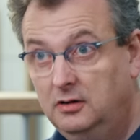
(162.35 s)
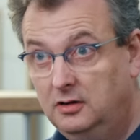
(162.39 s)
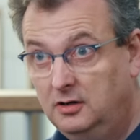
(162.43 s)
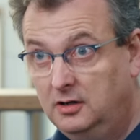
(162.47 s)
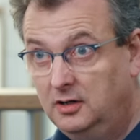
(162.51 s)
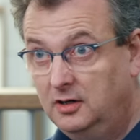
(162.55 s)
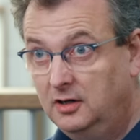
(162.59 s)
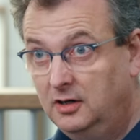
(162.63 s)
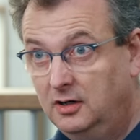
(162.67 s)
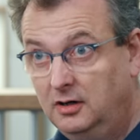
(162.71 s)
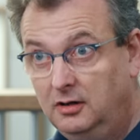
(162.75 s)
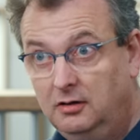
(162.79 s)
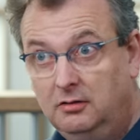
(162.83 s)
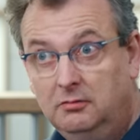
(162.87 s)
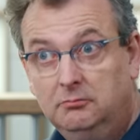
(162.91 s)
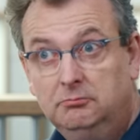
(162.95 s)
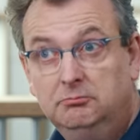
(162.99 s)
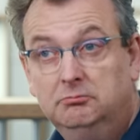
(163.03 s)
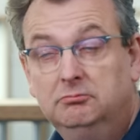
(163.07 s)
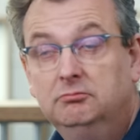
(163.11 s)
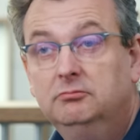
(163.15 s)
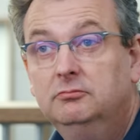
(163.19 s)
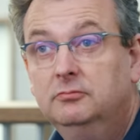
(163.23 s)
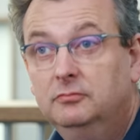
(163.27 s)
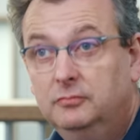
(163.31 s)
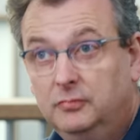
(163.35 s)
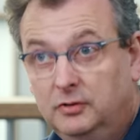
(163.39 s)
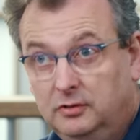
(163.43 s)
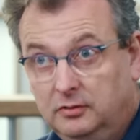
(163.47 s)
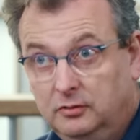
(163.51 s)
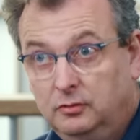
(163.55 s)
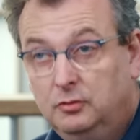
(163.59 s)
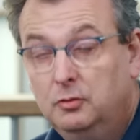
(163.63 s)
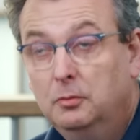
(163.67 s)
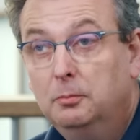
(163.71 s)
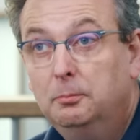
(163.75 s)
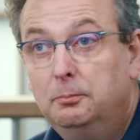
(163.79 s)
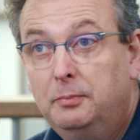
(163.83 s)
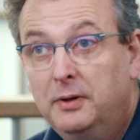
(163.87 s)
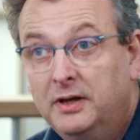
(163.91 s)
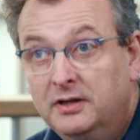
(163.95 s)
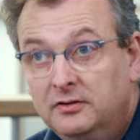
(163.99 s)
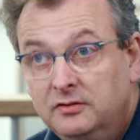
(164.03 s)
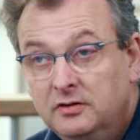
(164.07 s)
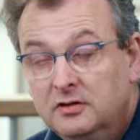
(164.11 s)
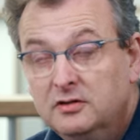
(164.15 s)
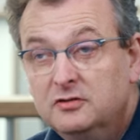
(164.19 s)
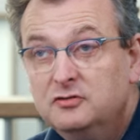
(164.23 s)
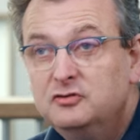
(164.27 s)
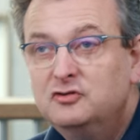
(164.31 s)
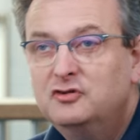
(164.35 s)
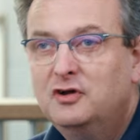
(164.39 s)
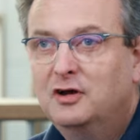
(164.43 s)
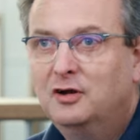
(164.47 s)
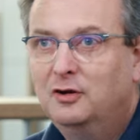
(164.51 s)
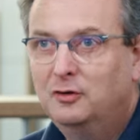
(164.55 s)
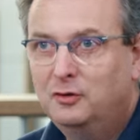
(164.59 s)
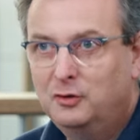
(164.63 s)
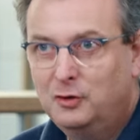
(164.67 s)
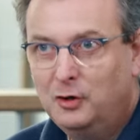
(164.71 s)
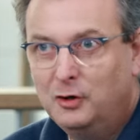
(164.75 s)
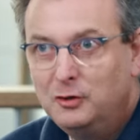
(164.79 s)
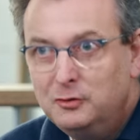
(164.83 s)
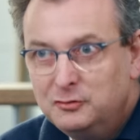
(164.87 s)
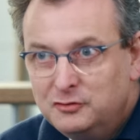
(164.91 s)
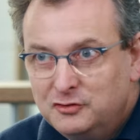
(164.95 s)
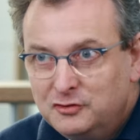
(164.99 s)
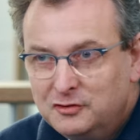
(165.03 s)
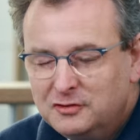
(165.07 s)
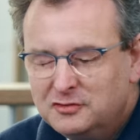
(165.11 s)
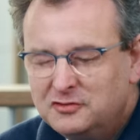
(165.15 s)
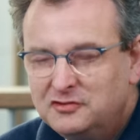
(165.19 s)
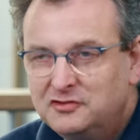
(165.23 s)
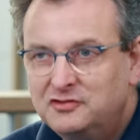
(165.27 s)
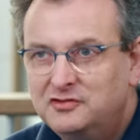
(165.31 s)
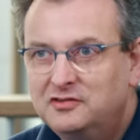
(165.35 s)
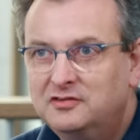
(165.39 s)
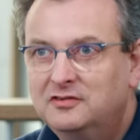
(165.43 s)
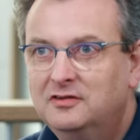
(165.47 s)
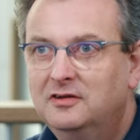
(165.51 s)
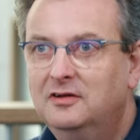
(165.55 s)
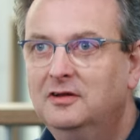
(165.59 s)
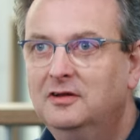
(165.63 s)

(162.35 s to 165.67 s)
our companions, our coaches.